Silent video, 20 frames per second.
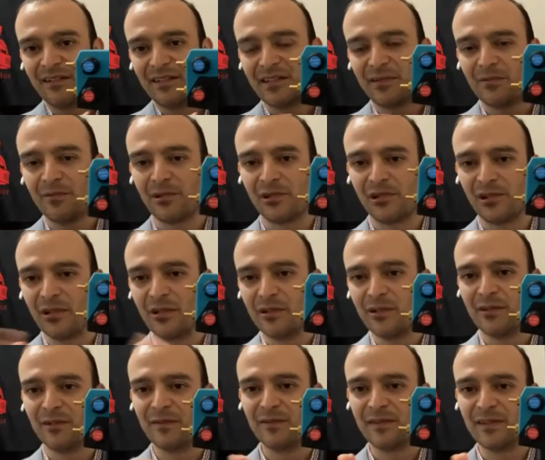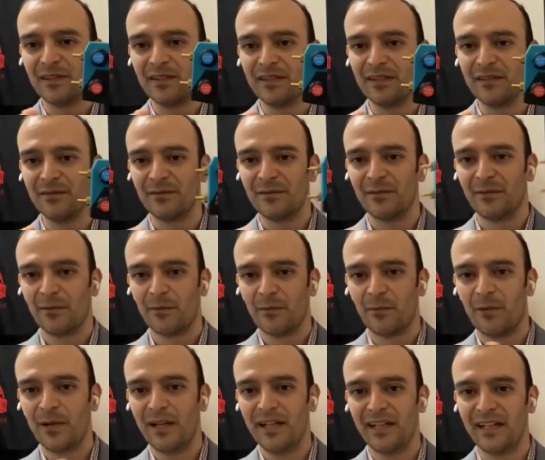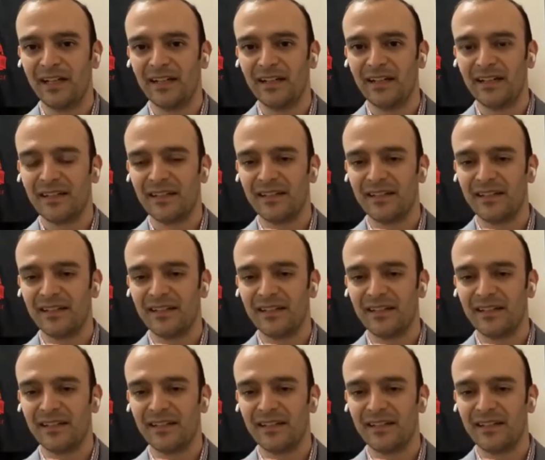This will show you if the reading